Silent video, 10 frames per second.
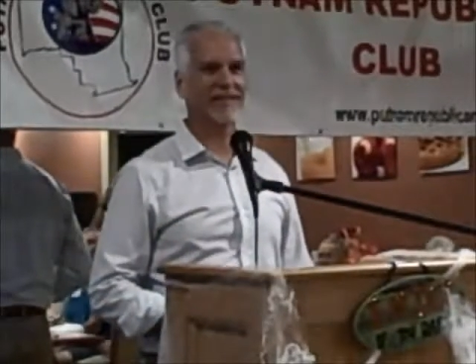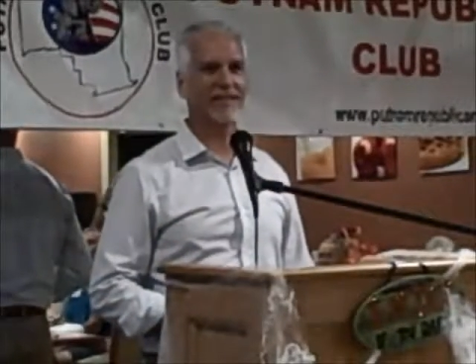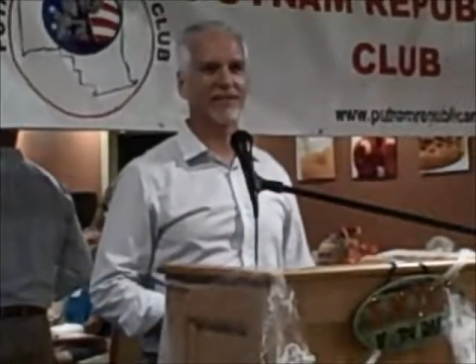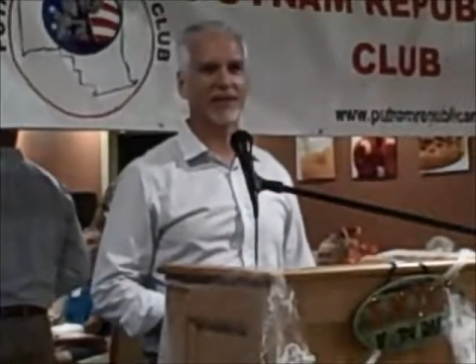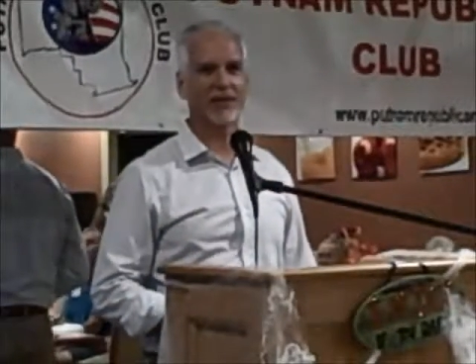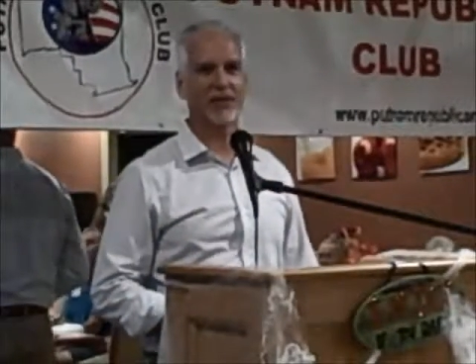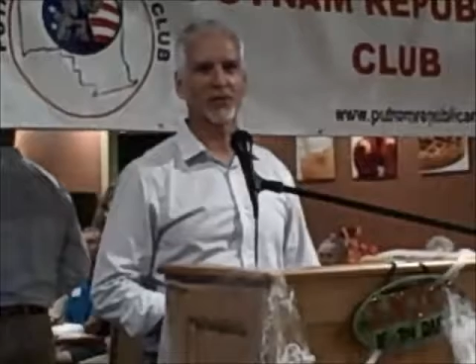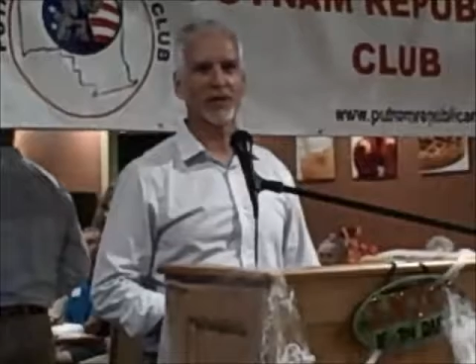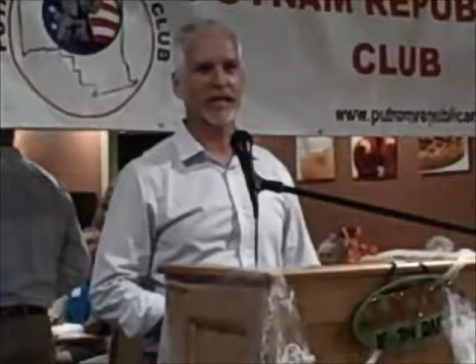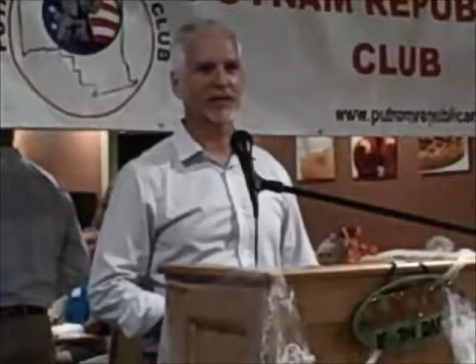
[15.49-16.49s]
Even
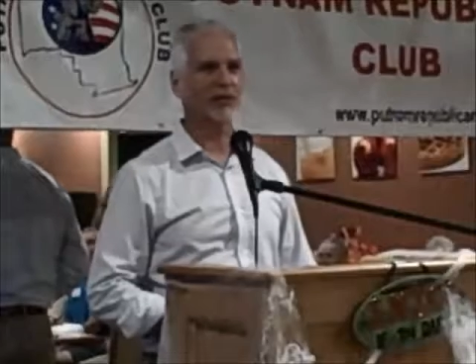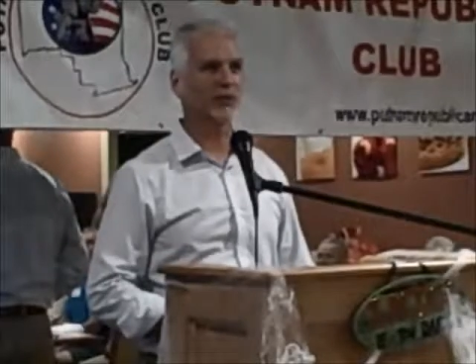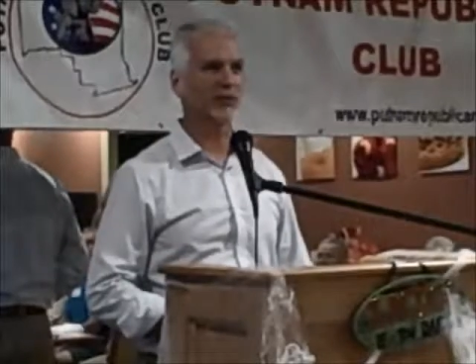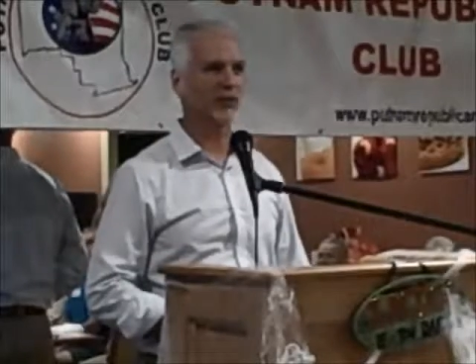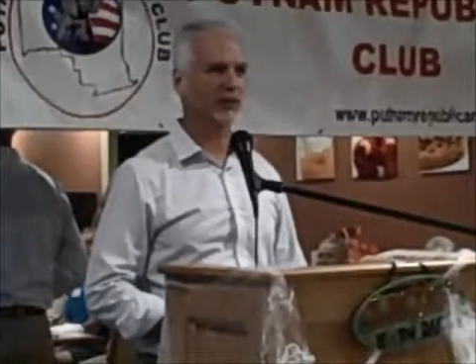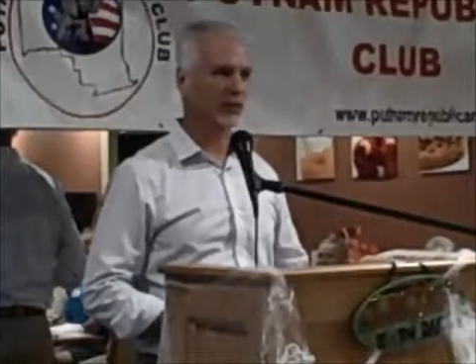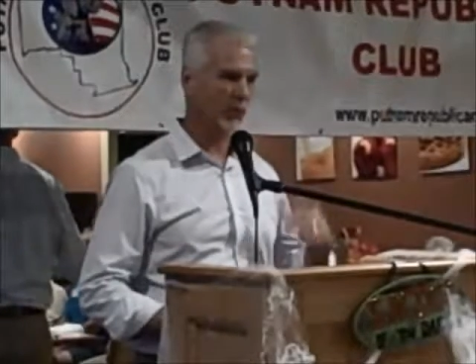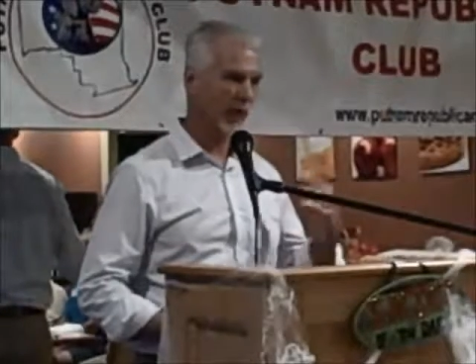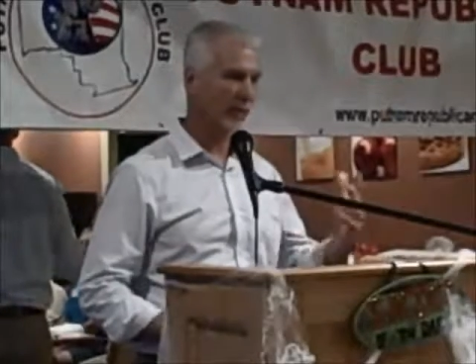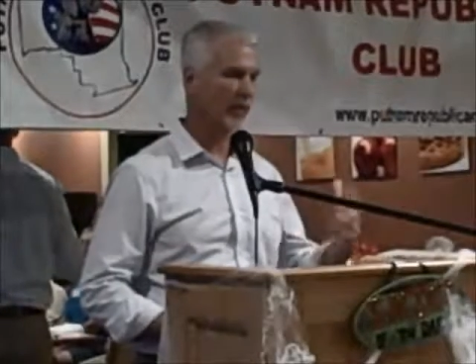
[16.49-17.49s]
numbered. We had a 2-year seat, so
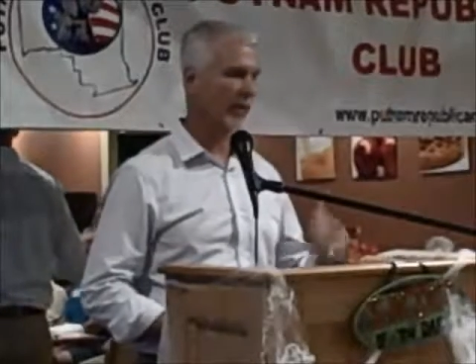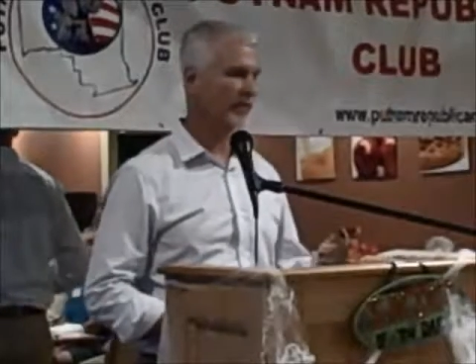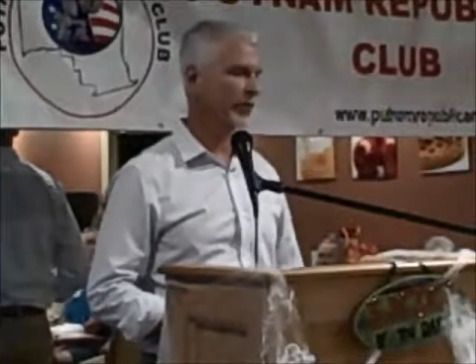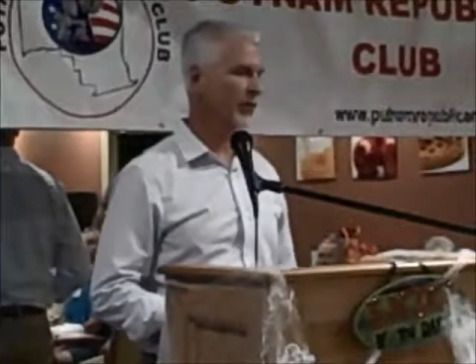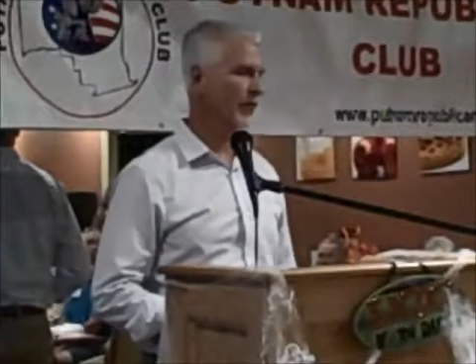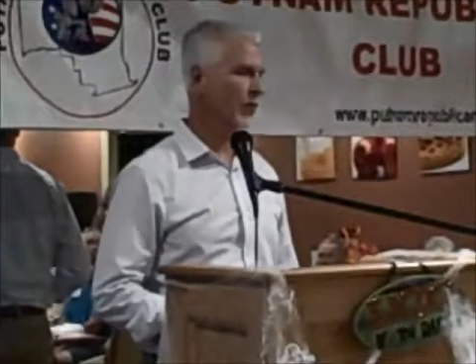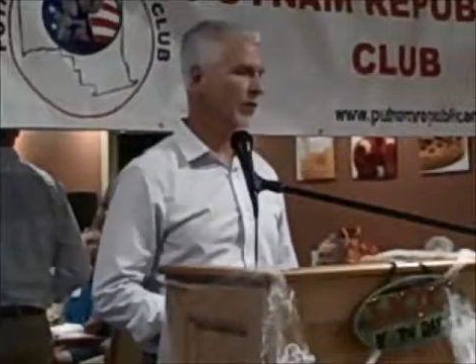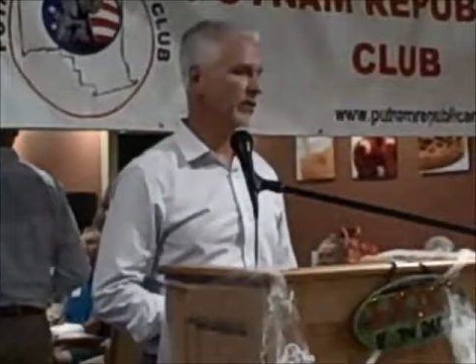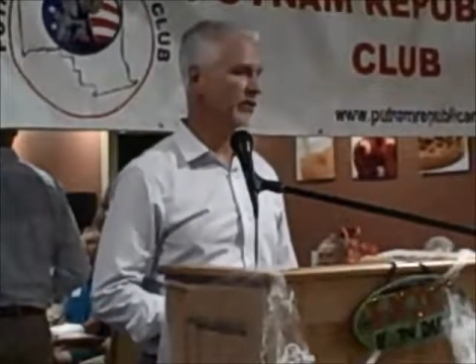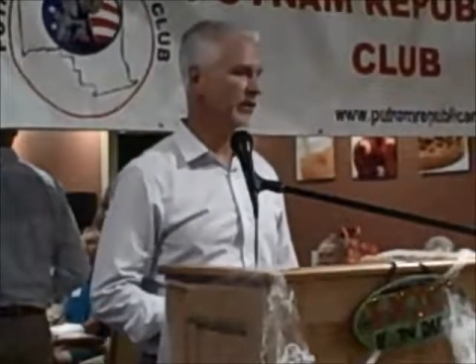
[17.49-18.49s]
now I'm running for a
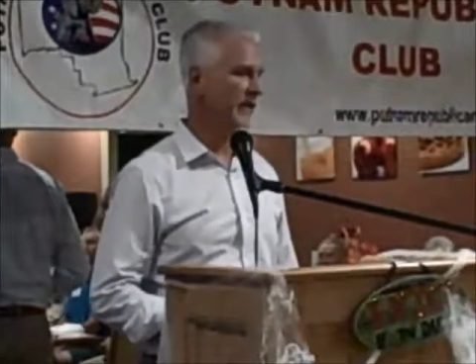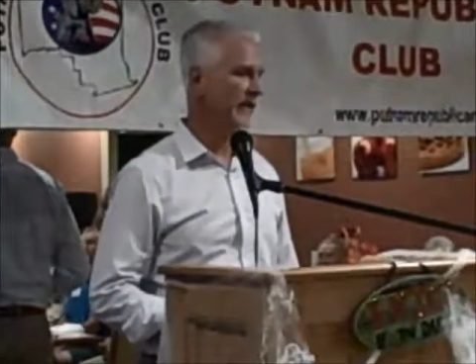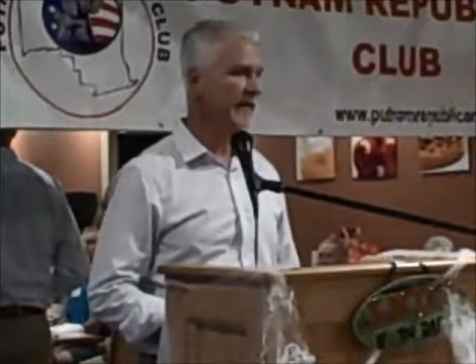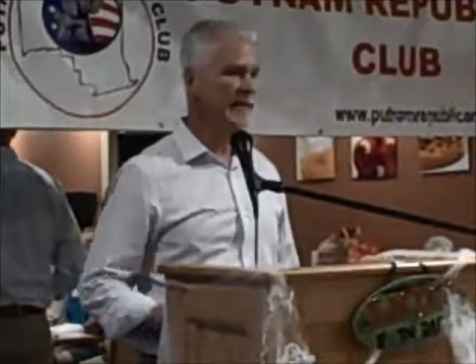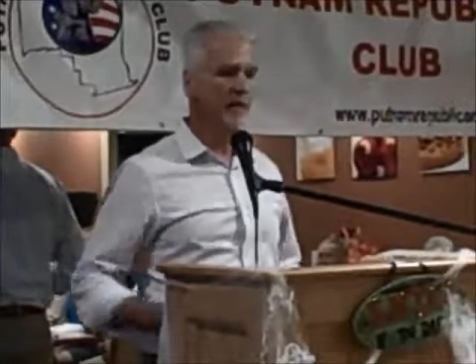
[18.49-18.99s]
4-year seat.